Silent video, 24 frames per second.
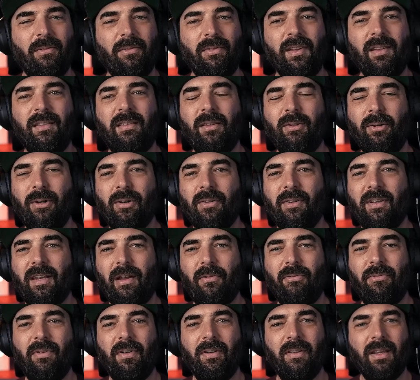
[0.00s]
V0
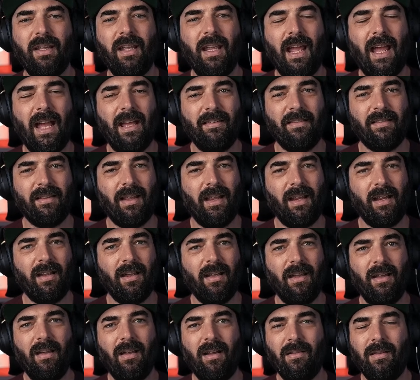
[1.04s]
definitely has like
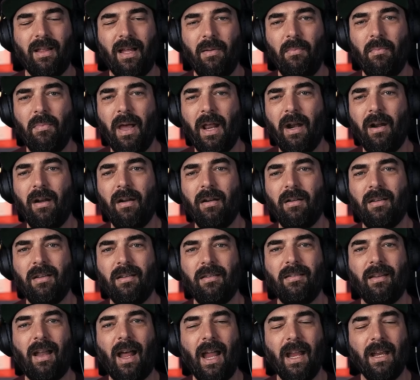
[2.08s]
a lot better
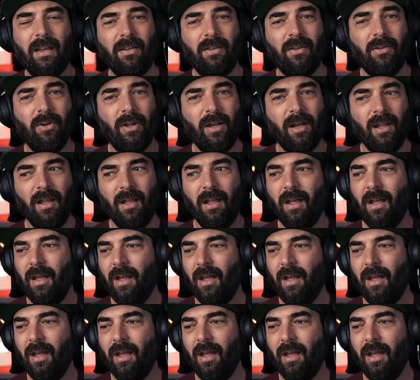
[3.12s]
design to it.